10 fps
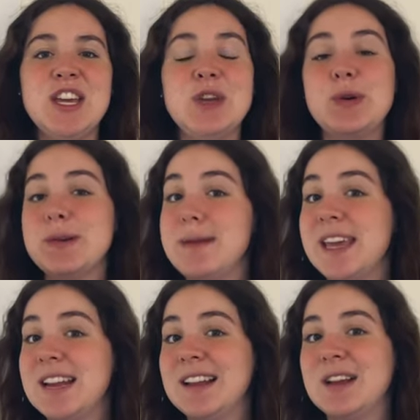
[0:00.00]
You could make
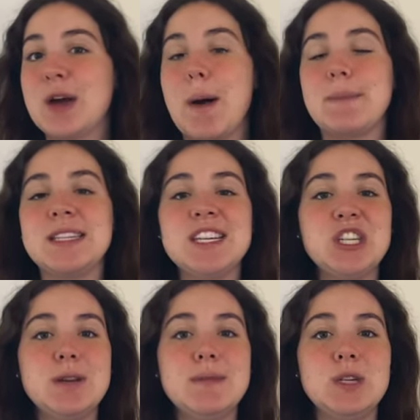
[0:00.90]
it a little
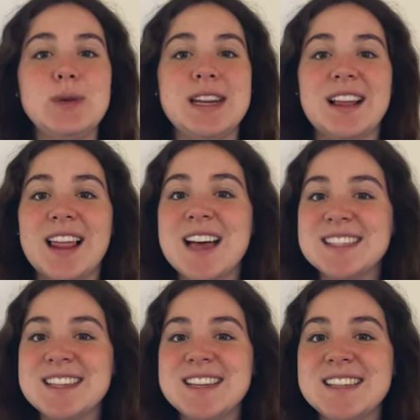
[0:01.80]
competition between
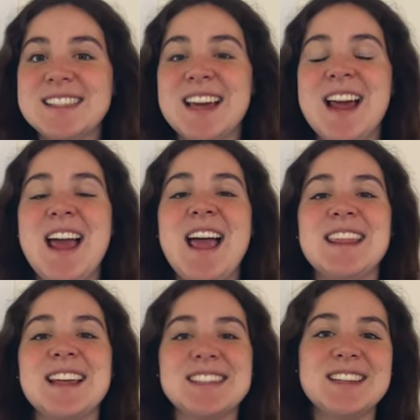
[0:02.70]
classes.
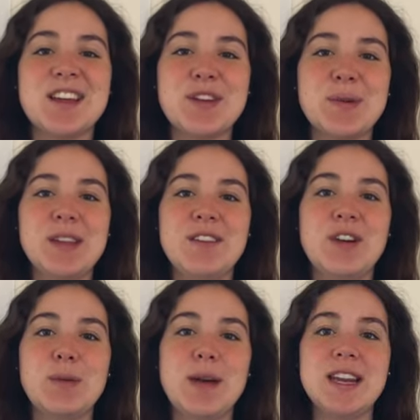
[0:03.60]
That's another really
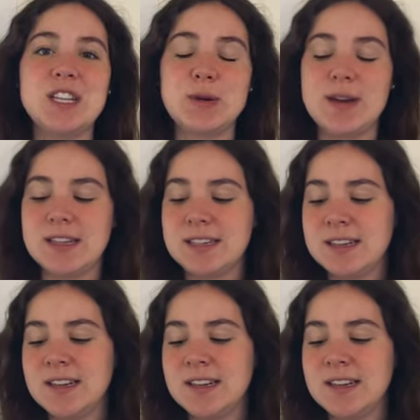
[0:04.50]
fun way to do it.